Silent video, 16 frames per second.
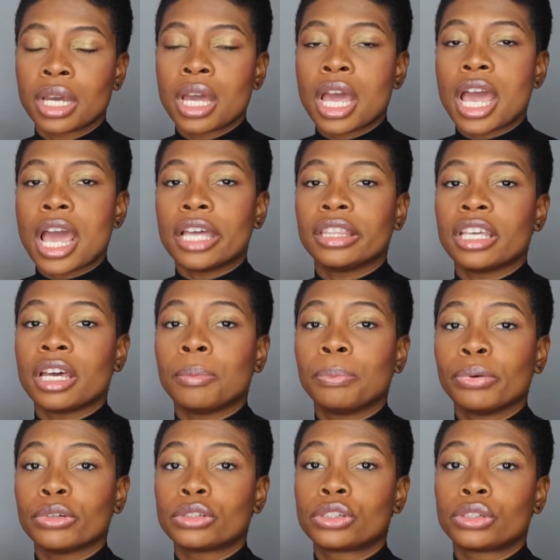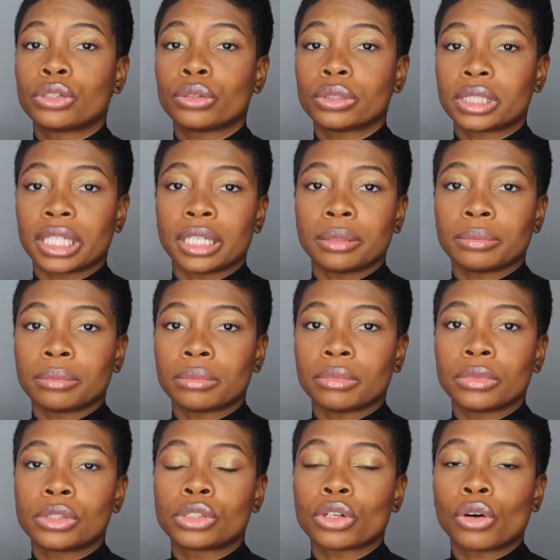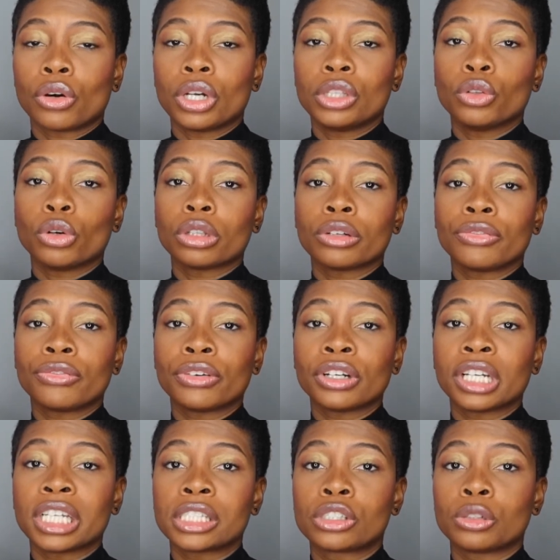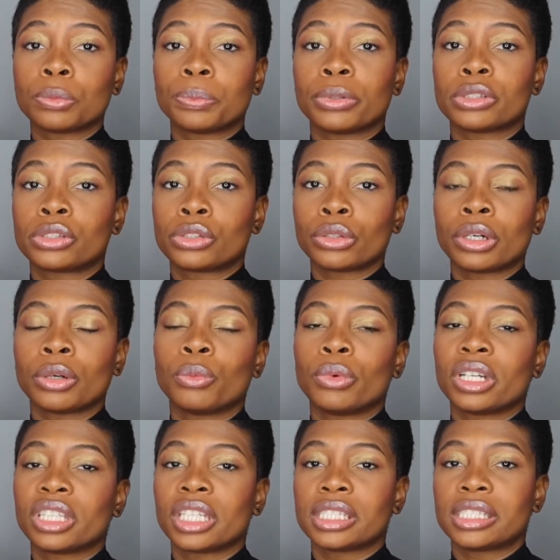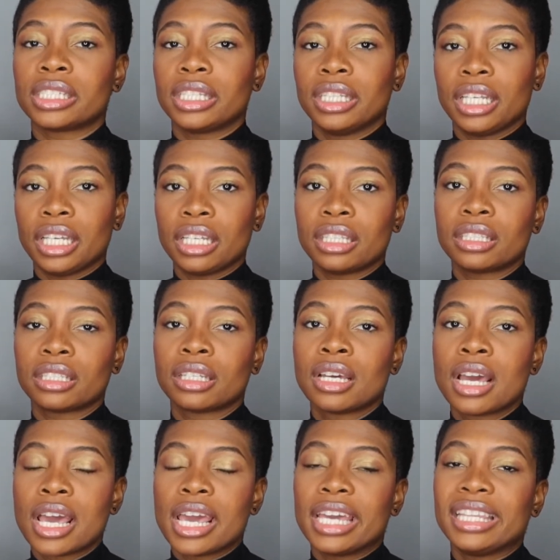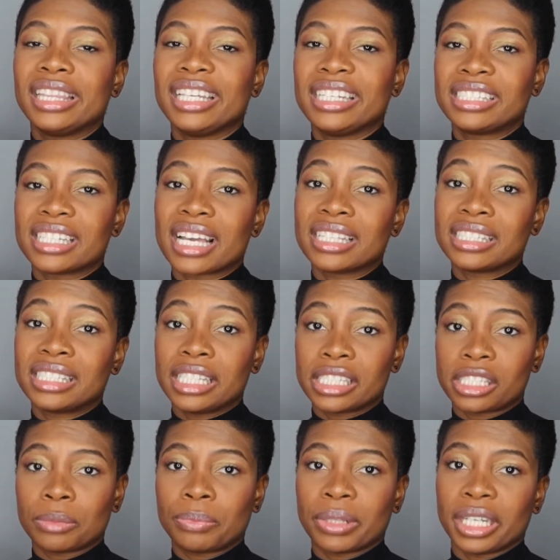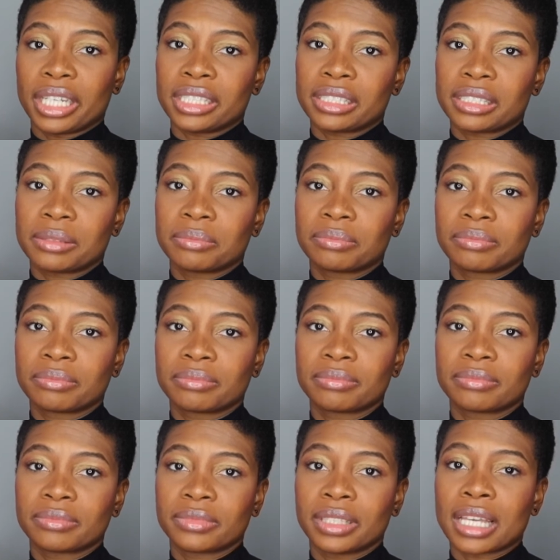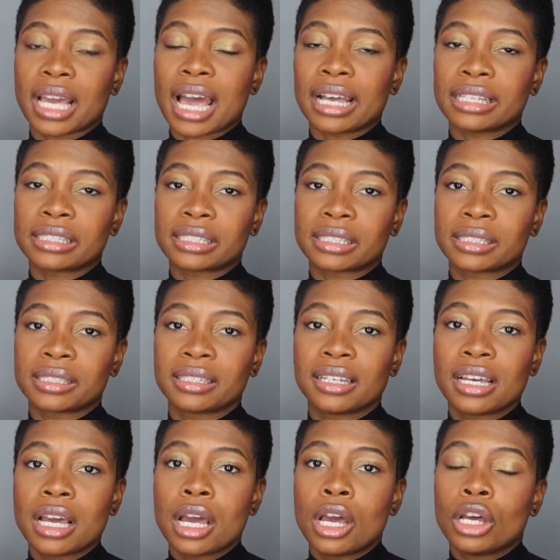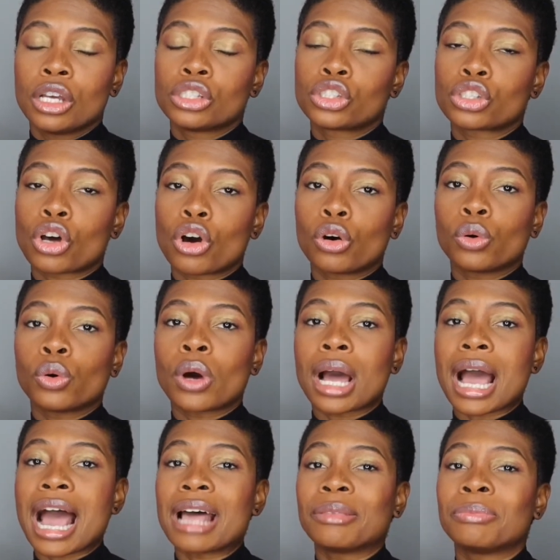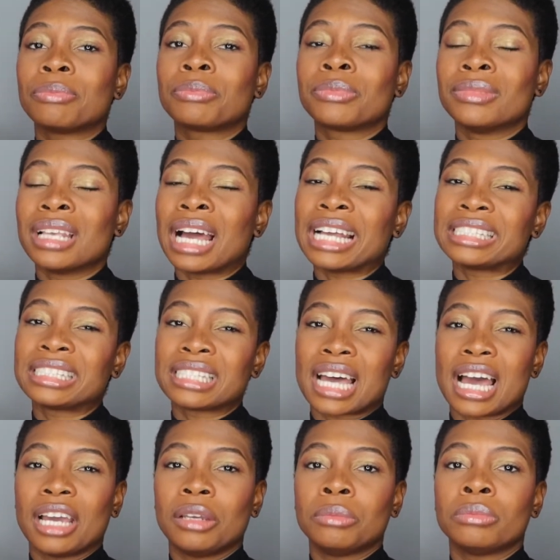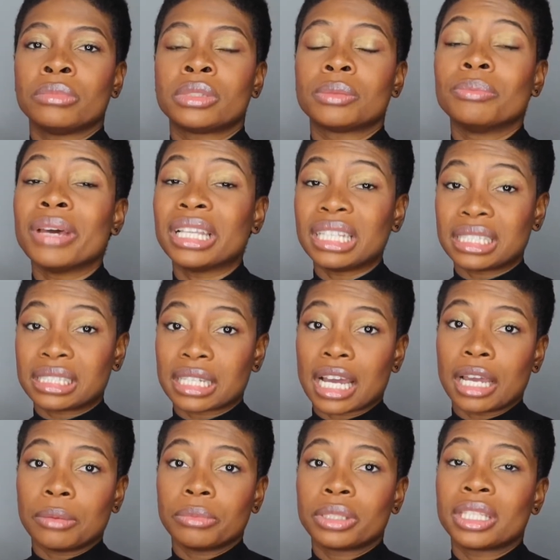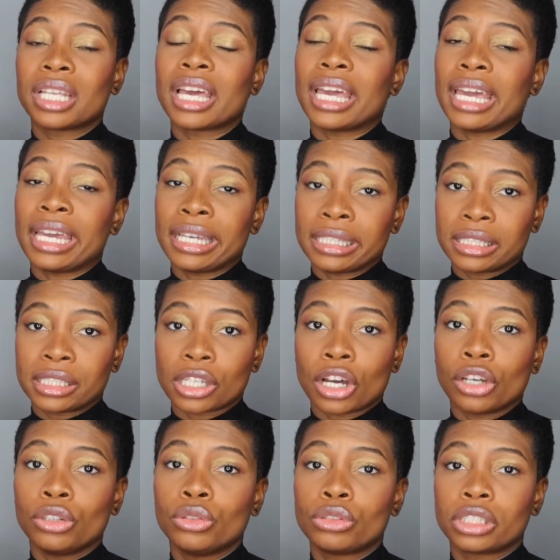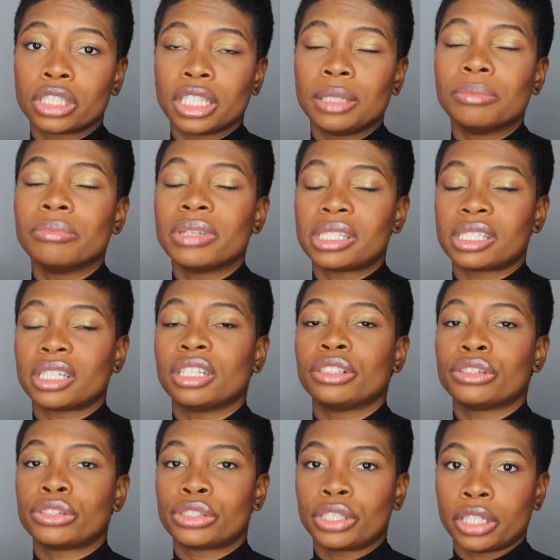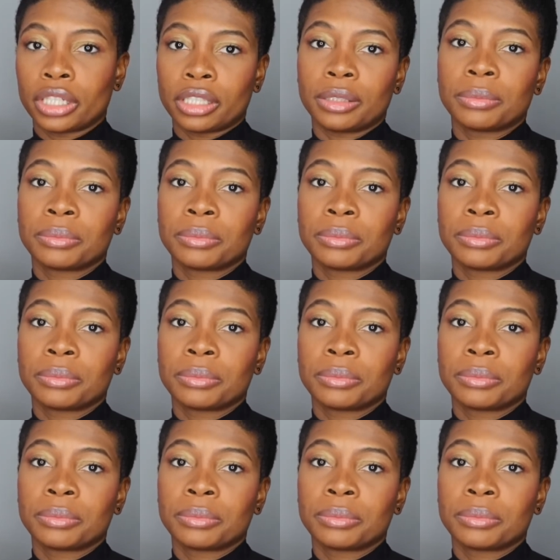and then pursues it. So in order for it to pursue it, what does it need? It needs discipline. Yes. So at times, many times, the 8 are usually misunderstood.